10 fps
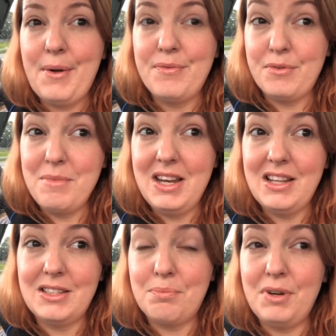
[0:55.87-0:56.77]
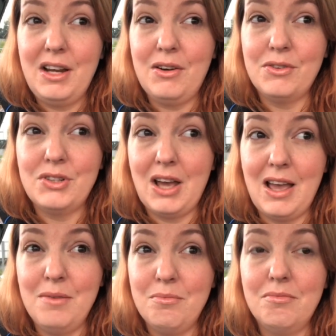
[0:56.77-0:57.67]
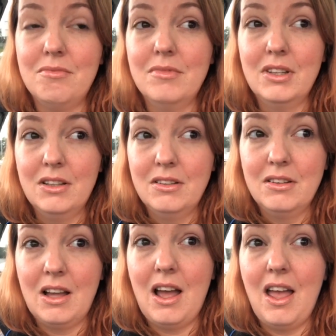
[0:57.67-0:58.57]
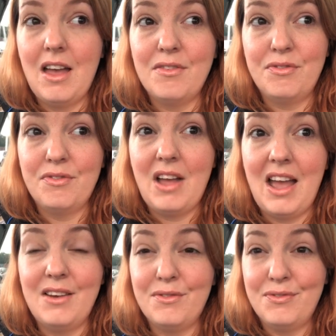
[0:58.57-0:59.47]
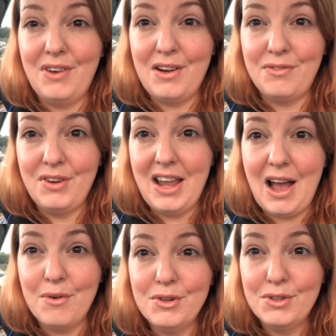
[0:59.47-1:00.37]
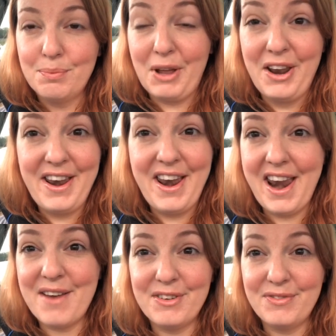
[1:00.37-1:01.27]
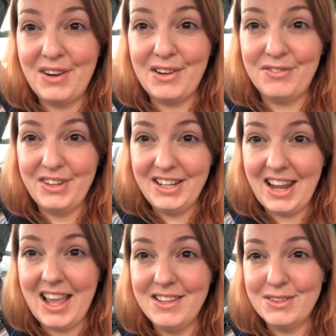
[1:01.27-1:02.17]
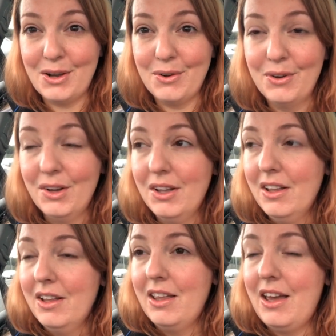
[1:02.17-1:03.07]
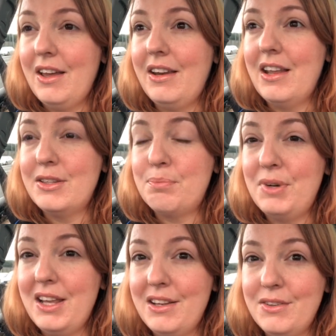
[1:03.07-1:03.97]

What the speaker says: For me that's a pretty long time. I have had flare-free hours, but never flare-free days, so that's pretty